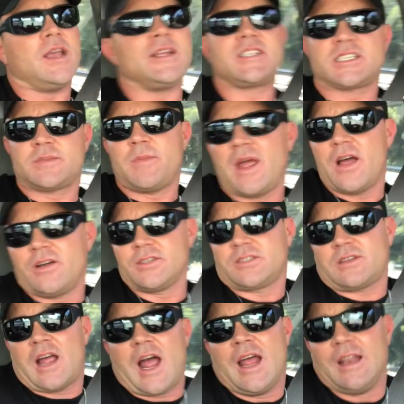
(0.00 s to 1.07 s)
It
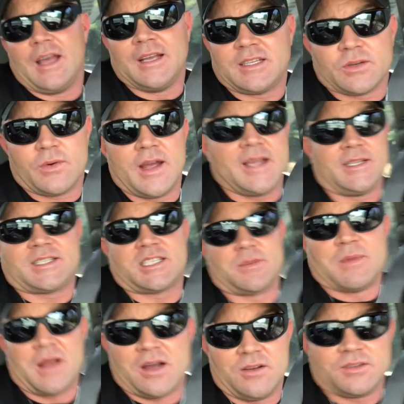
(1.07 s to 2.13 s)
smells, I like the way it
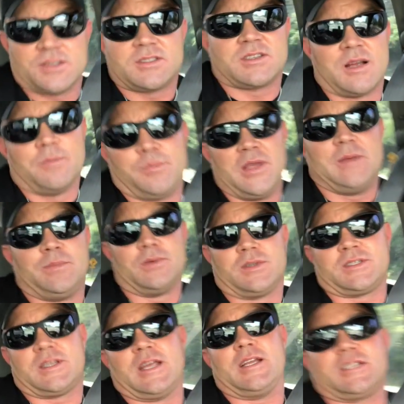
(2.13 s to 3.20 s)
smells. Some people
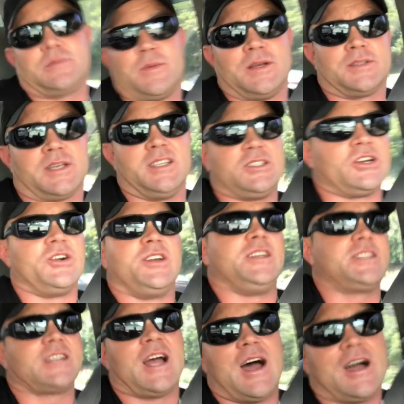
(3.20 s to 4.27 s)
say it smells like dirty
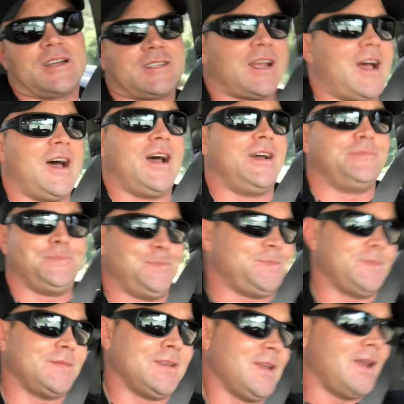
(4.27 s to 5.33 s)
socks.
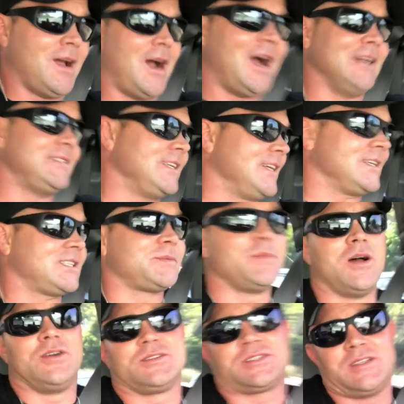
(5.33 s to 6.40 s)
I think it
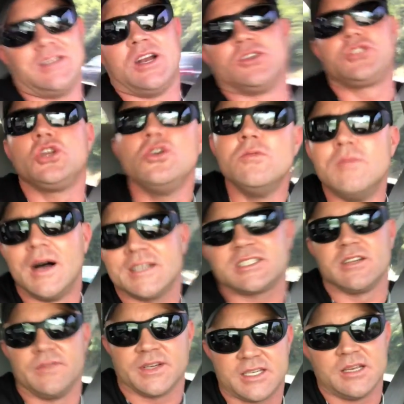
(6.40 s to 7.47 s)
smells, you know, too
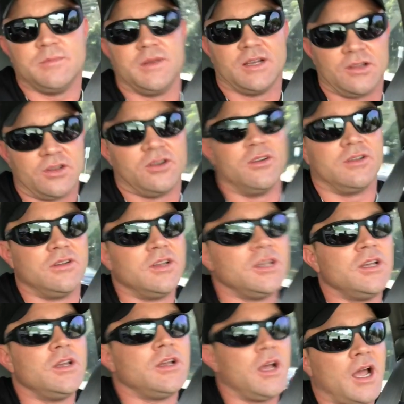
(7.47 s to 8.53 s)
much of it can be a little,
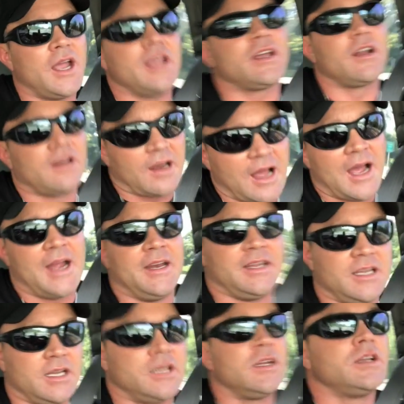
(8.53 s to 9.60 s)
I ain't gonna lie to
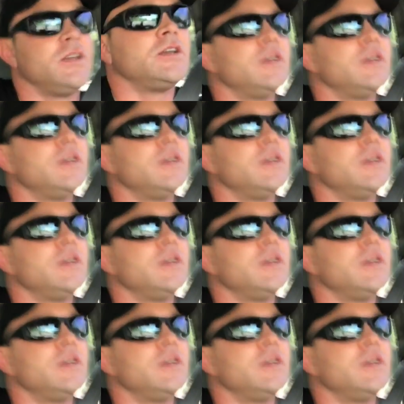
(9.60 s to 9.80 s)
you.